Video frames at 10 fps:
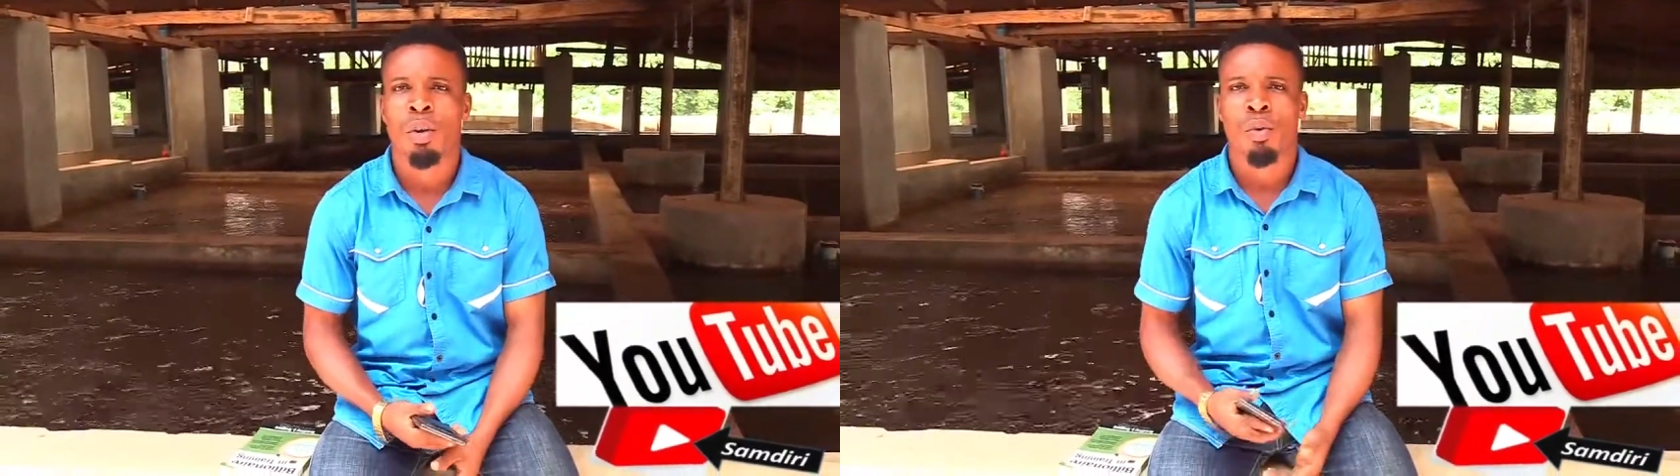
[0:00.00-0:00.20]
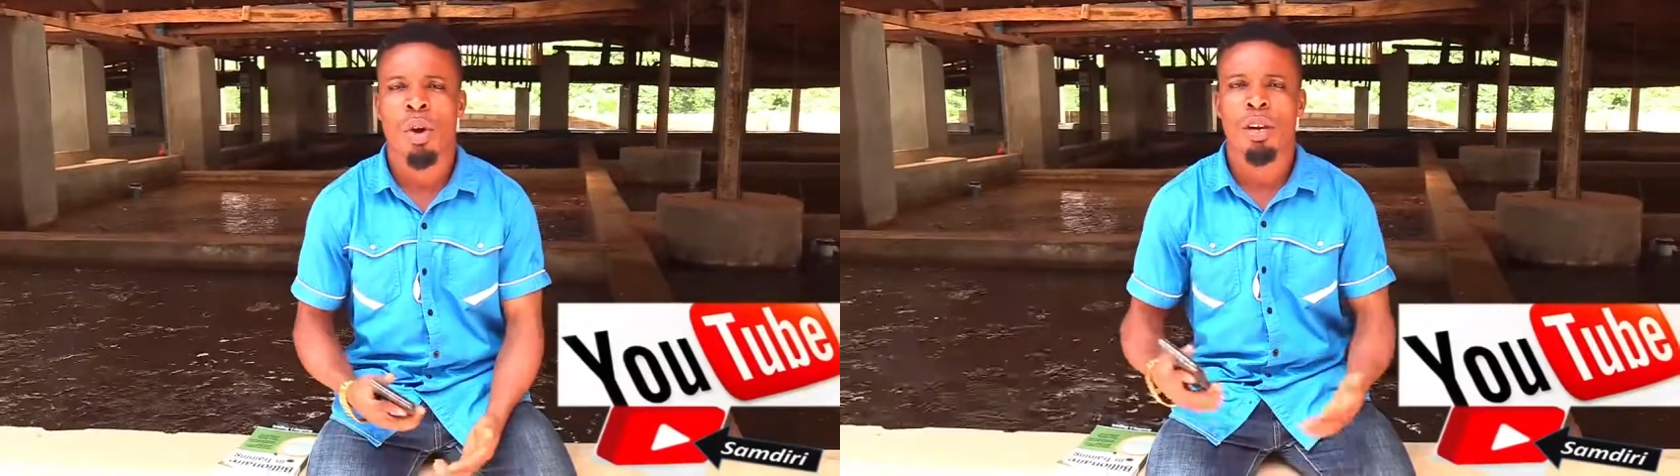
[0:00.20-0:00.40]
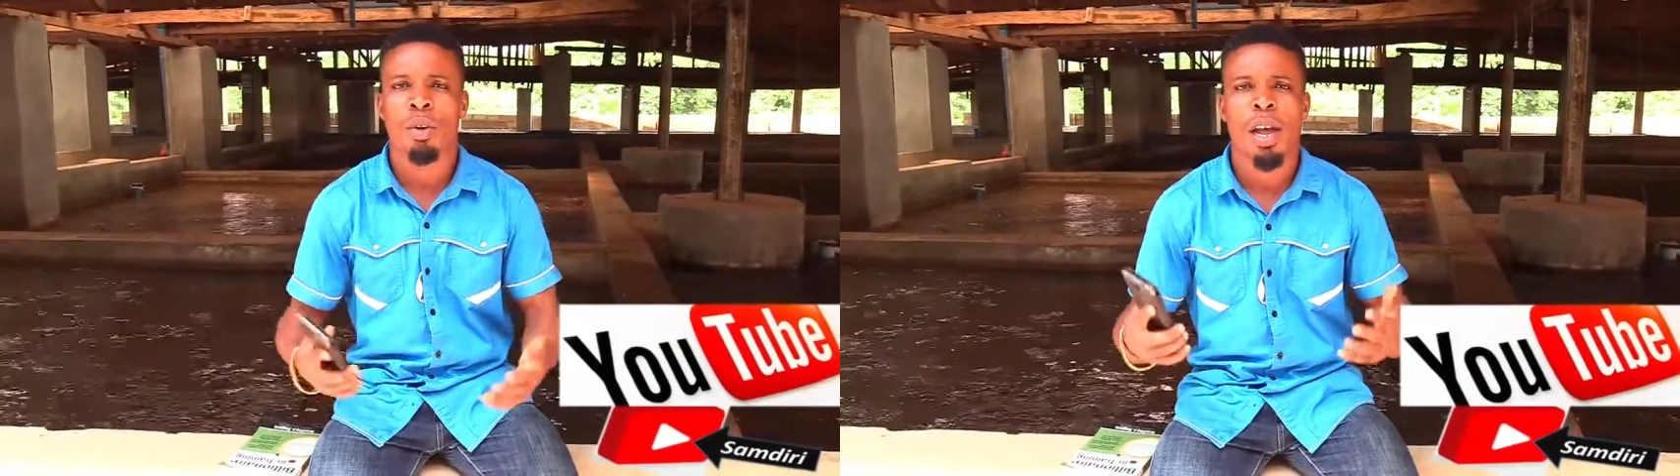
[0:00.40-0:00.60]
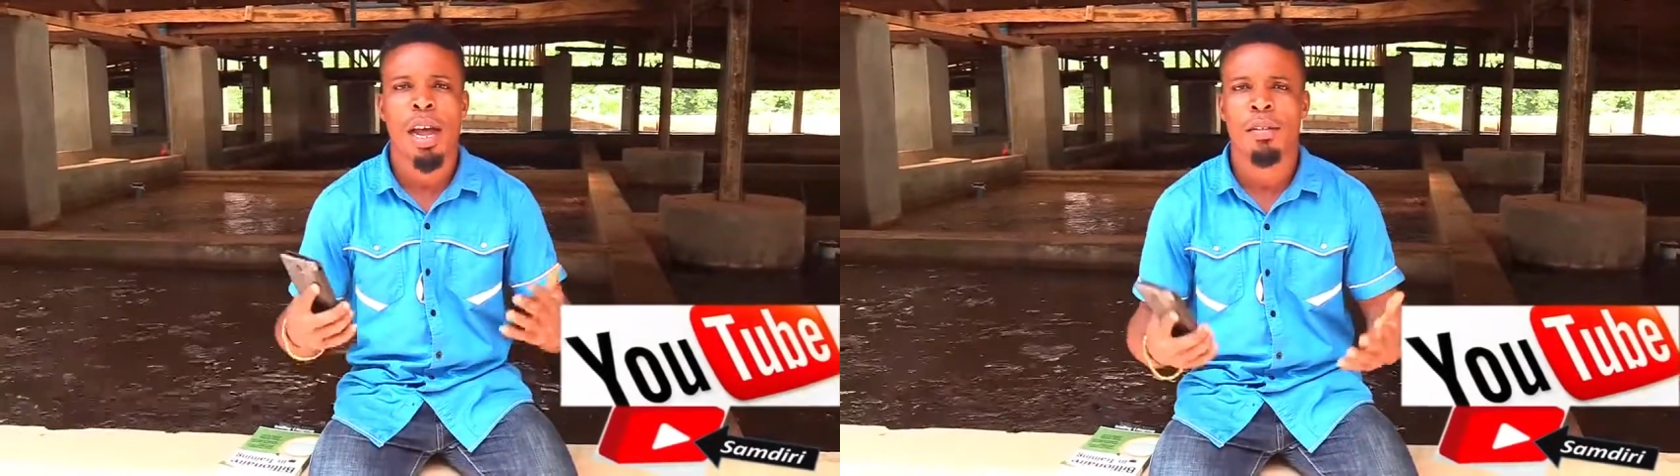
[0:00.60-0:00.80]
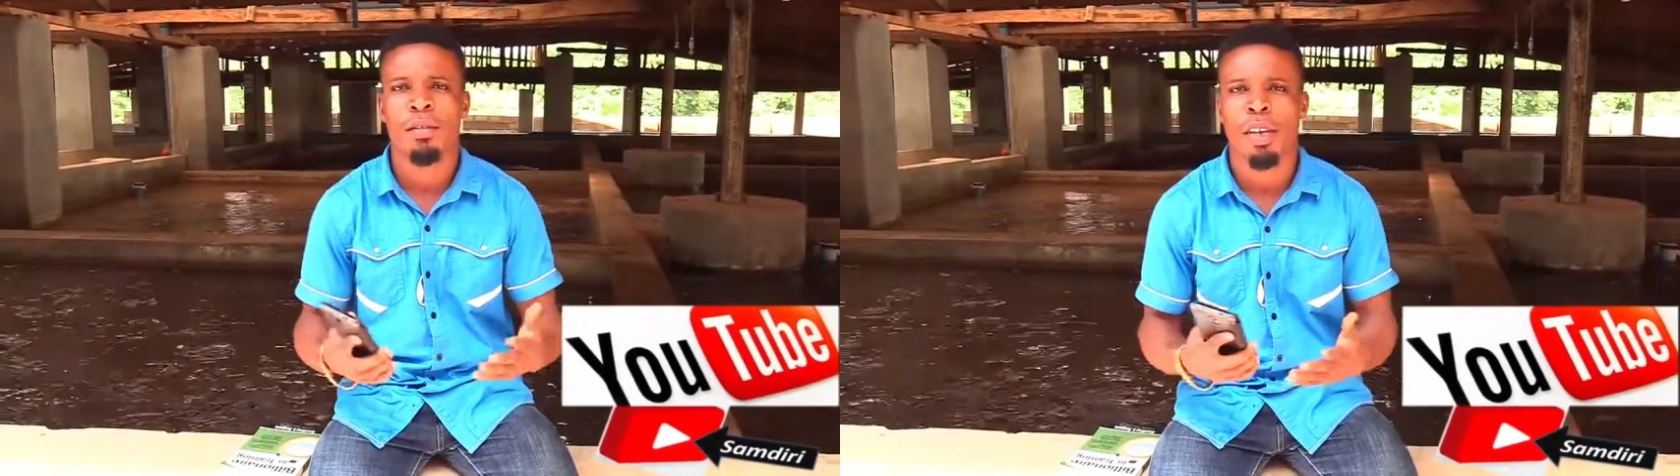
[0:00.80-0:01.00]
When you
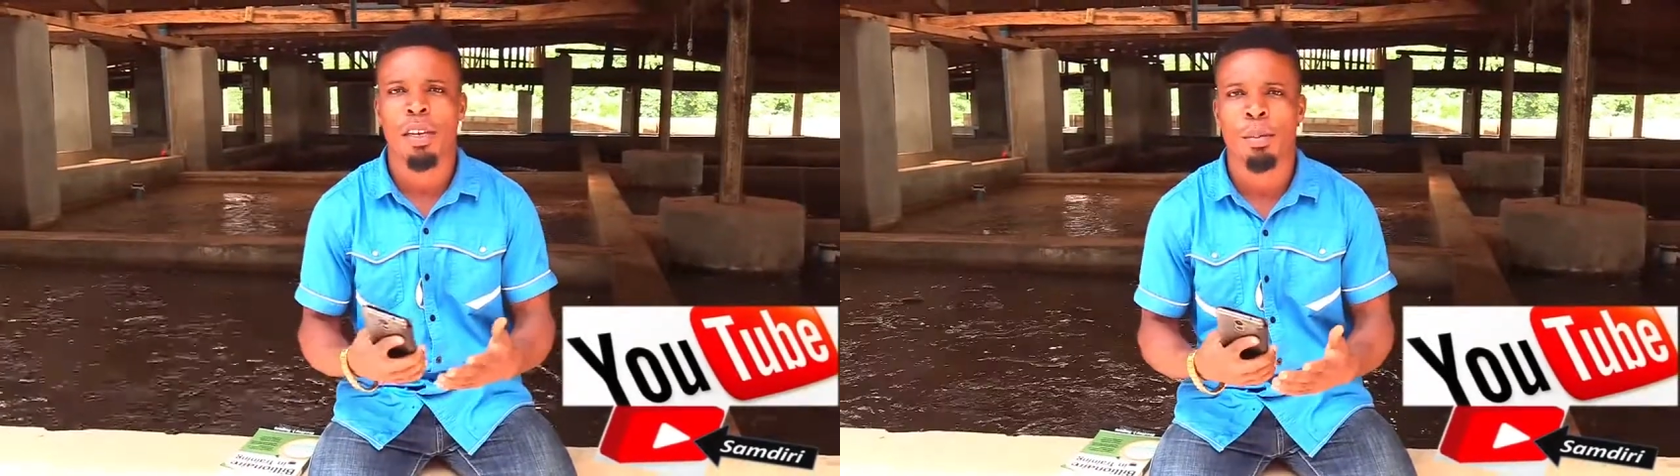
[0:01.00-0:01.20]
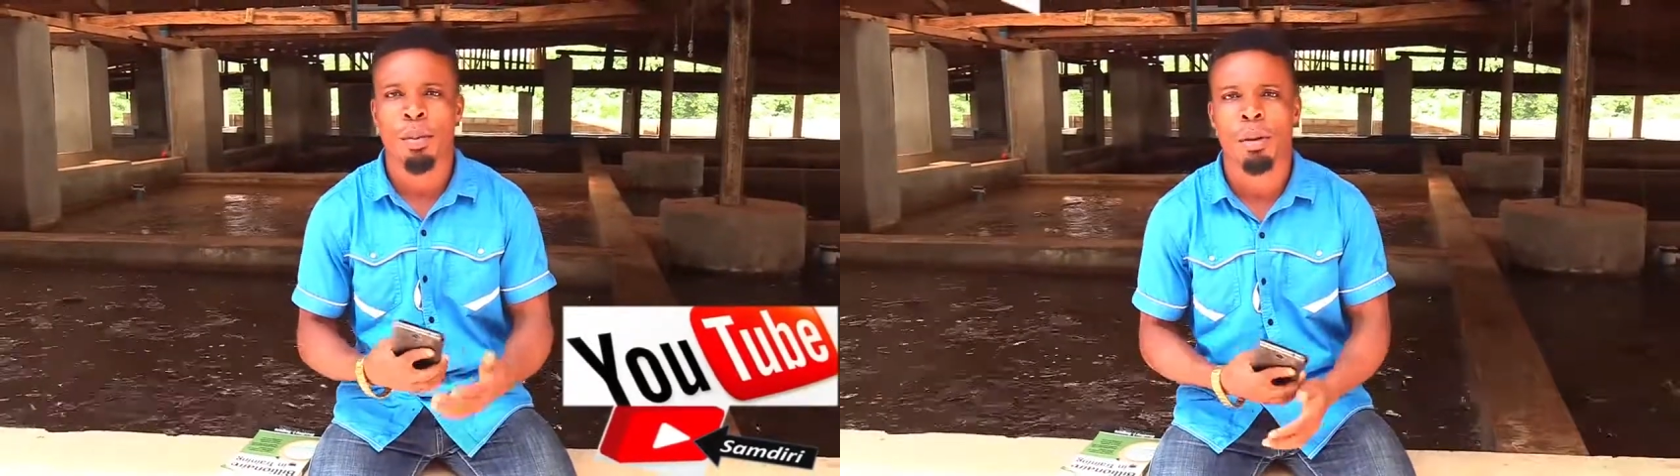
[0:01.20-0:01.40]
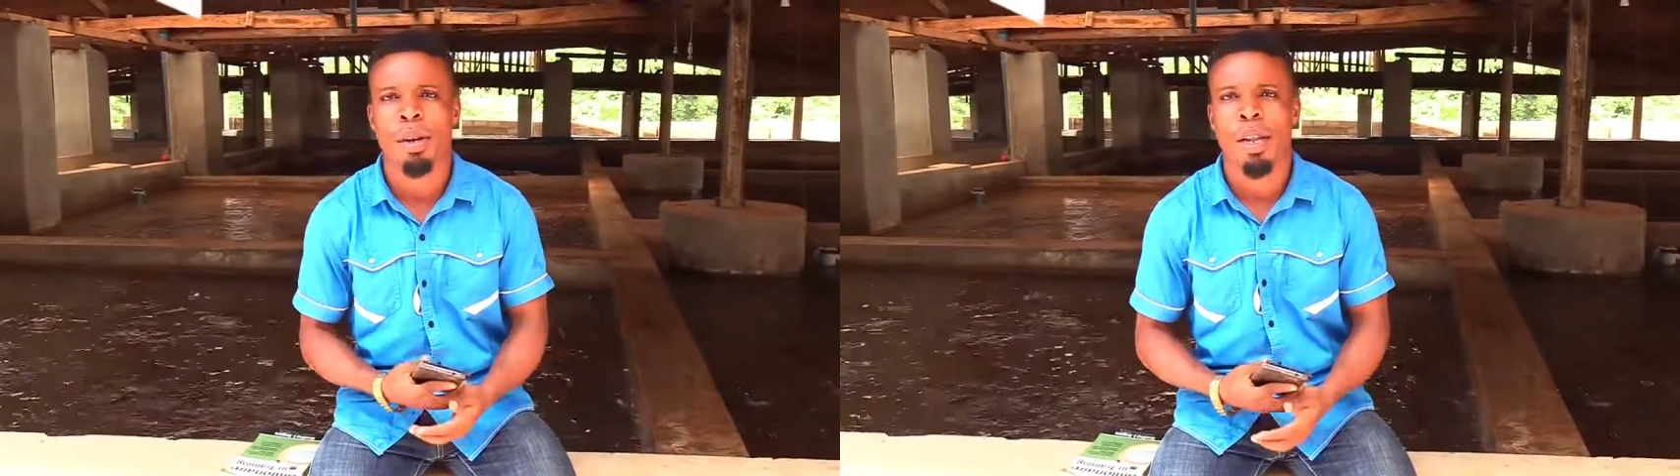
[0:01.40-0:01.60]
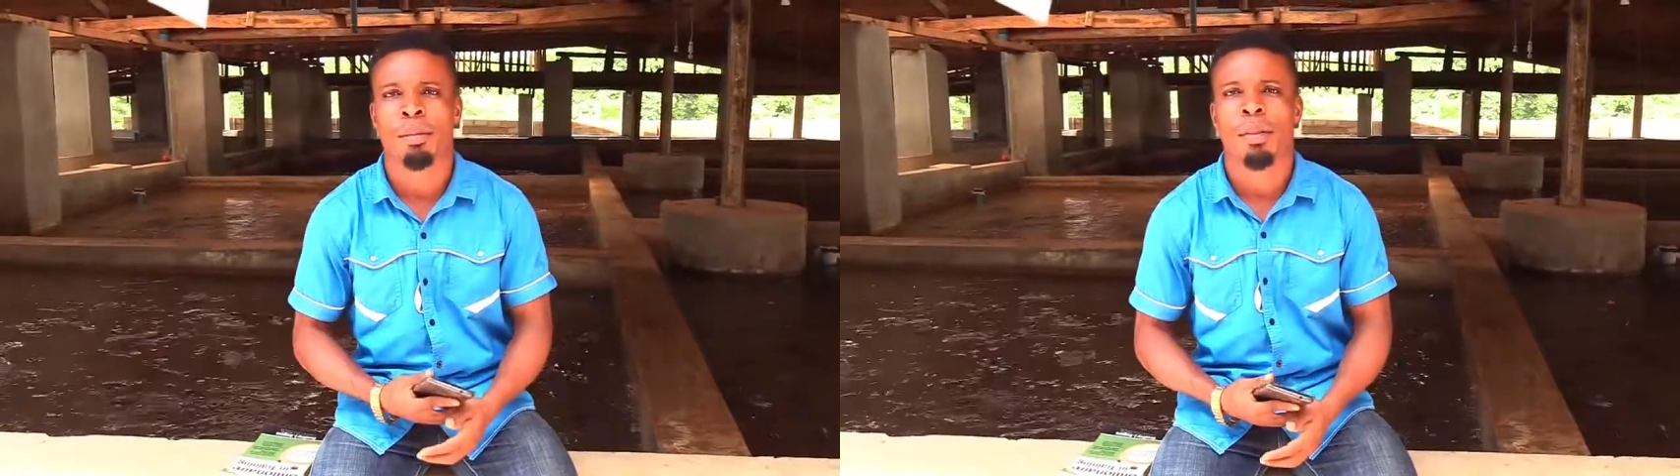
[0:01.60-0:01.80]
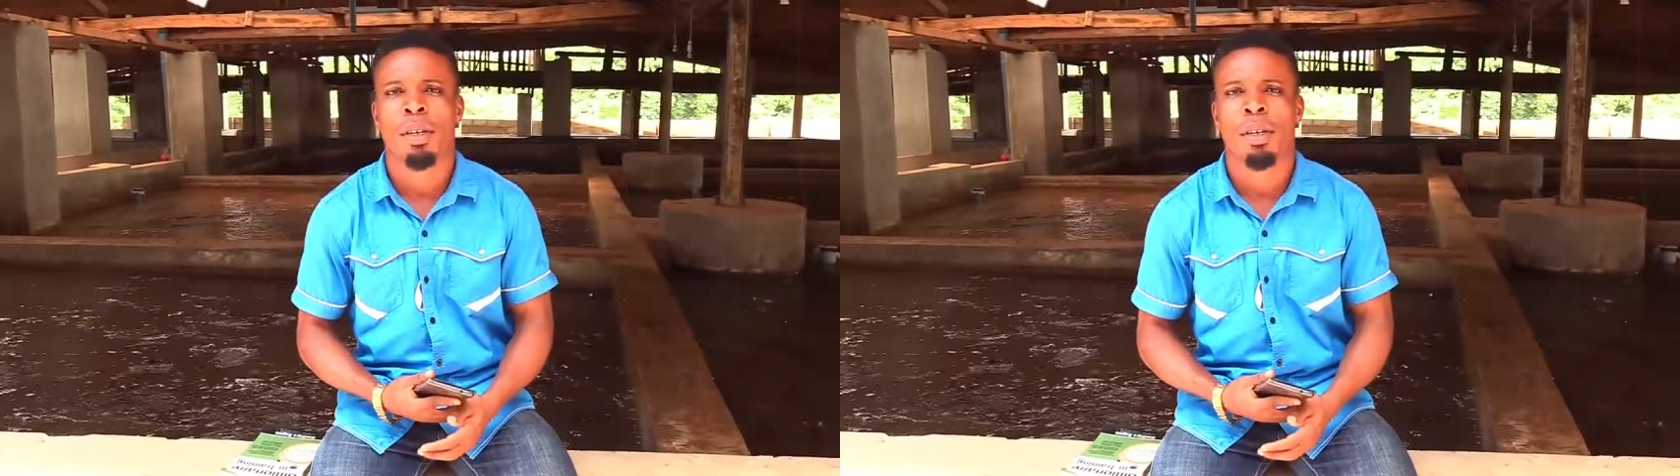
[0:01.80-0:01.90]
have any problem